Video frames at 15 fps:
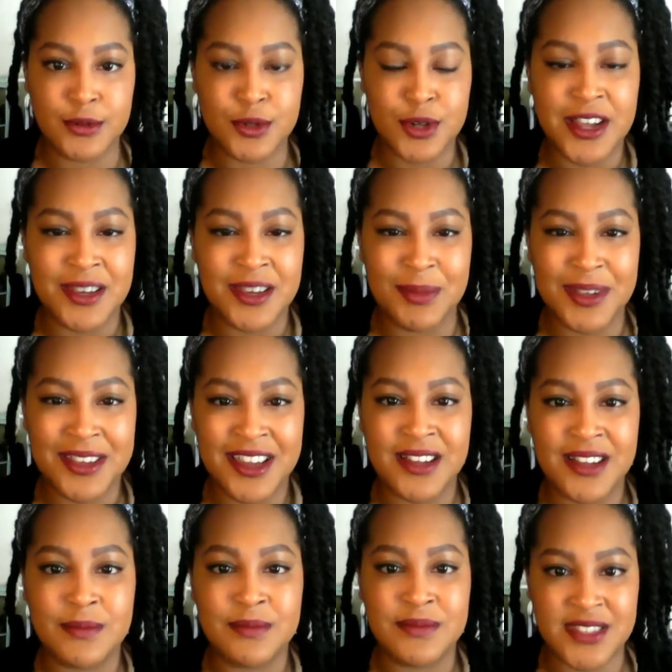trying to
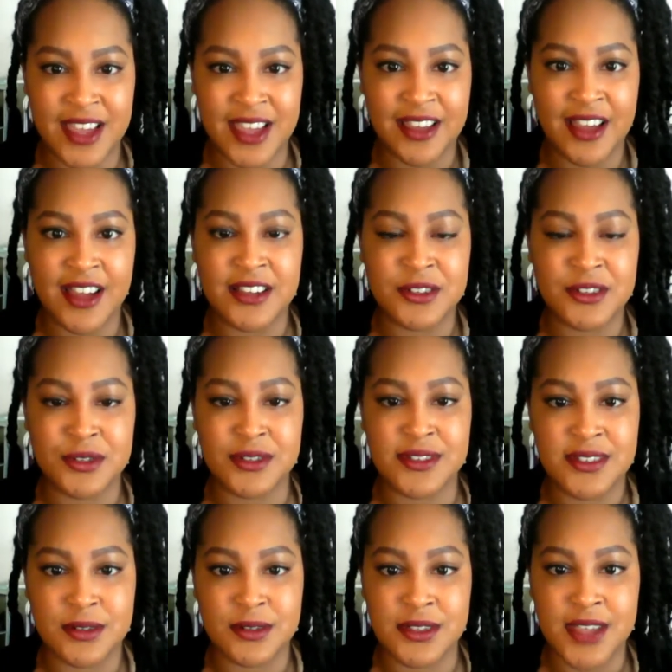become
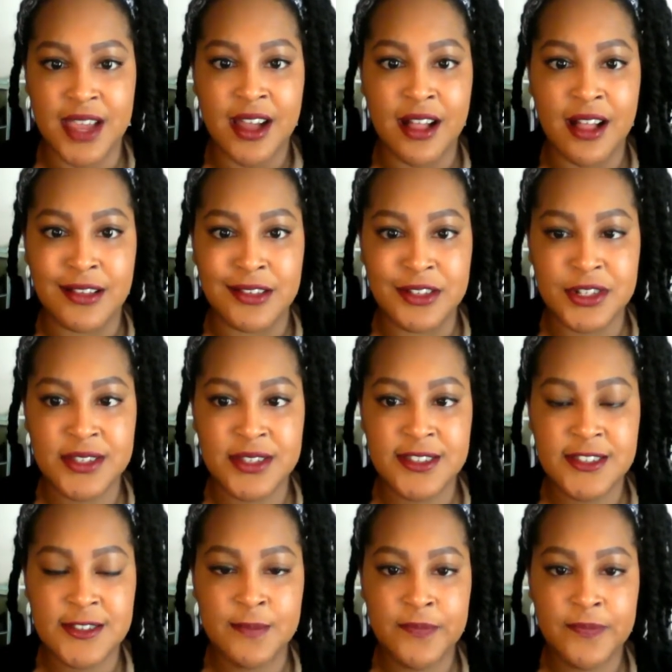psychiatrists or
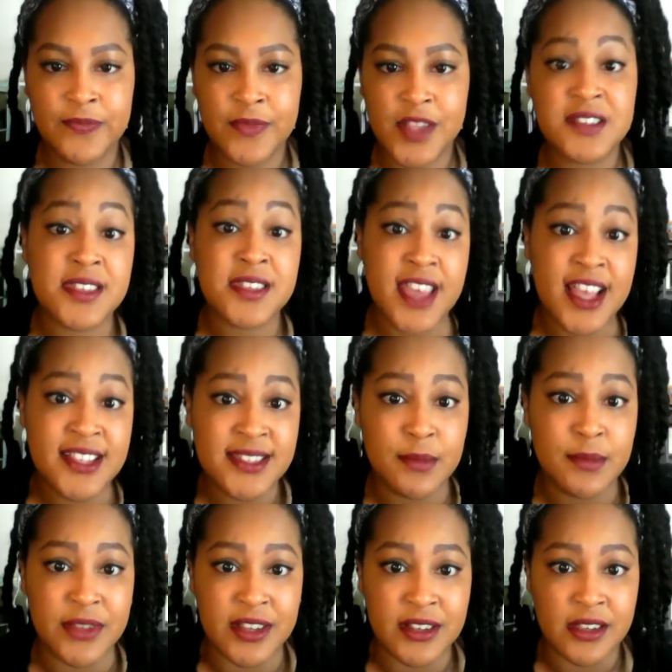psychologists. So that's
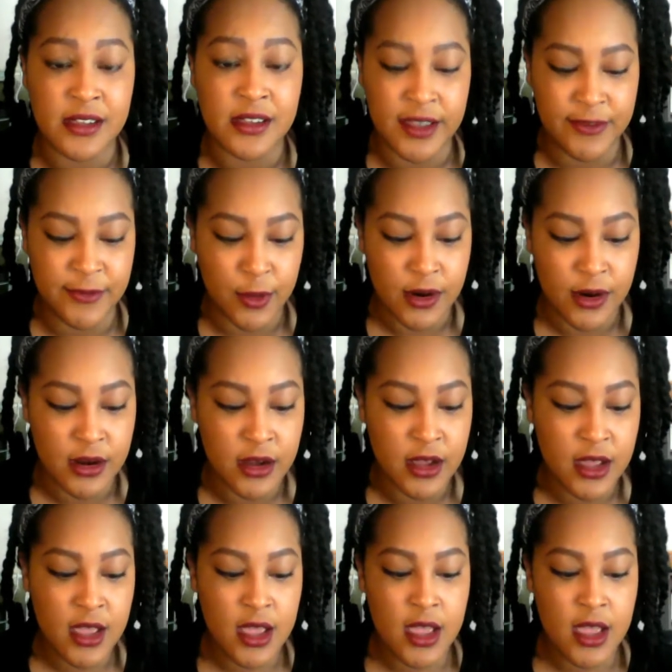something to look for.